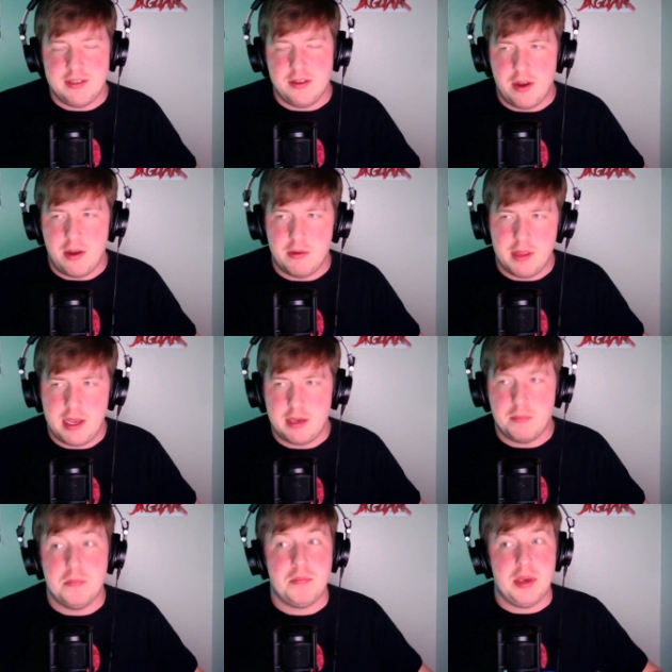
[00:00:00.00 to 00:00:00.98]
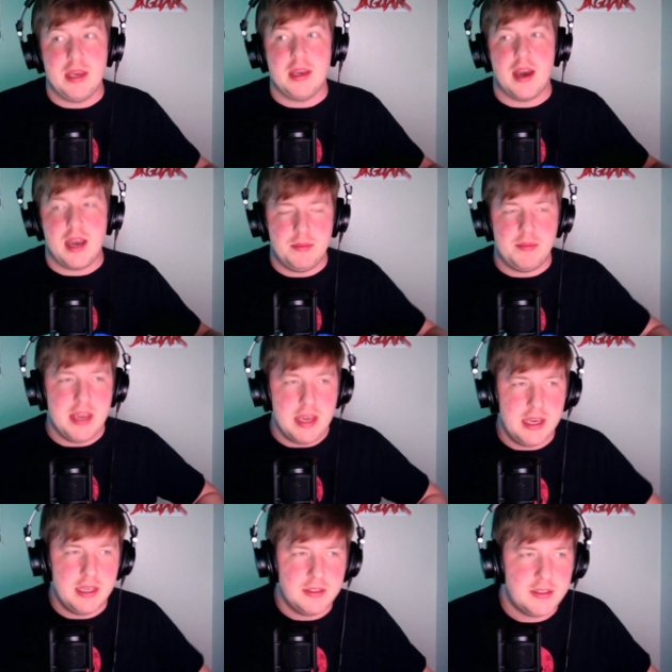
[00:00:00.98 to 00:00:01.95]
you know, like big
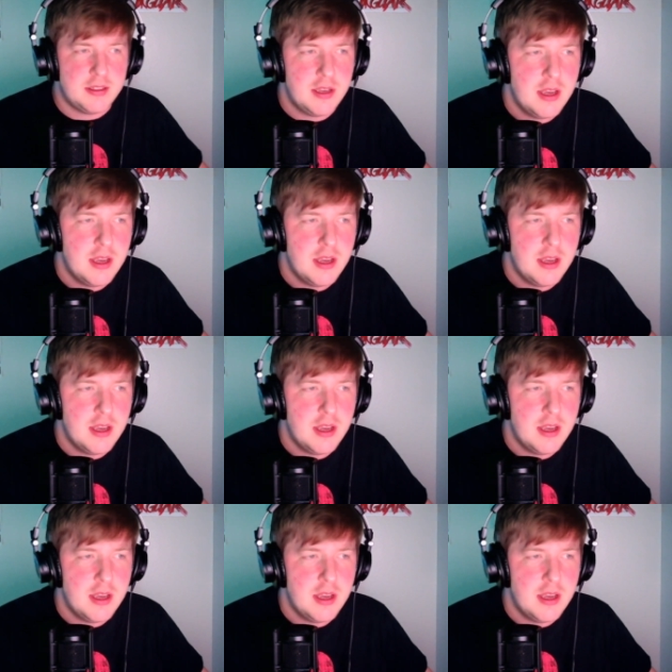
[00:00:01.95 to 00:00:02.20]
IPs,